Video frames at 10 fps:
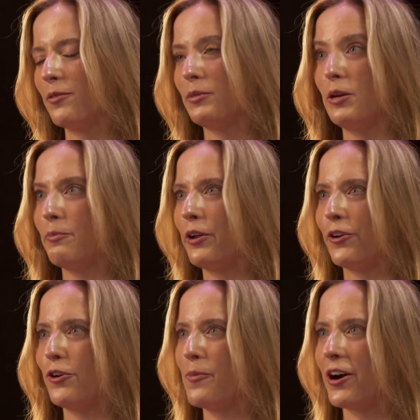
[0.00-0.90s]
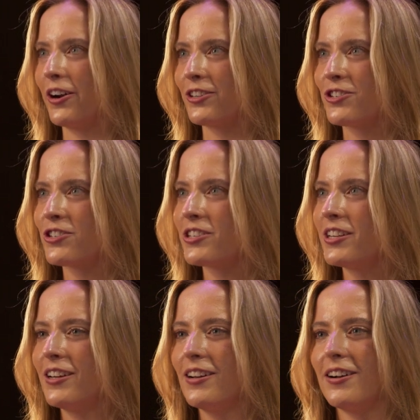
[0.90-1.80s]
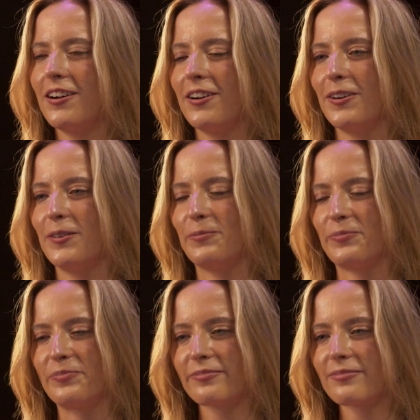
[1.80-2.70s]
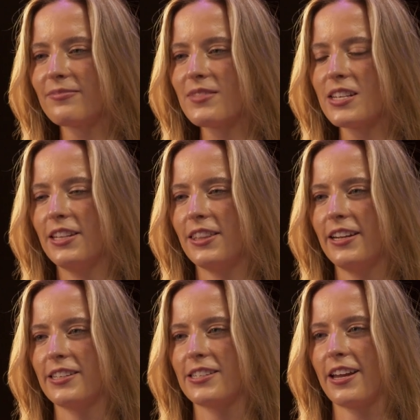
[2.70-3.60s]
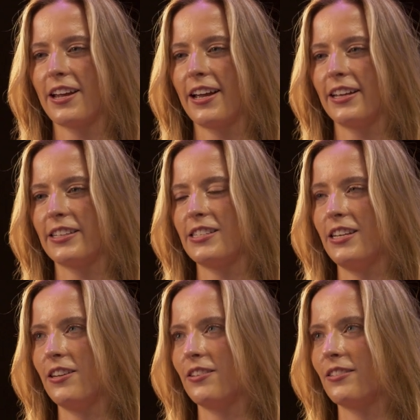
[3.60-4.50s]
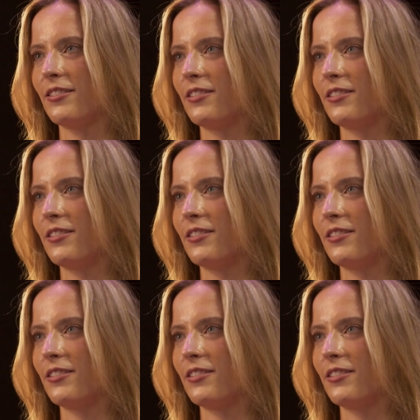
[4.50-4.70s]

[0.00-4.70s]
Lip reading: the Imperial March and things that I had seen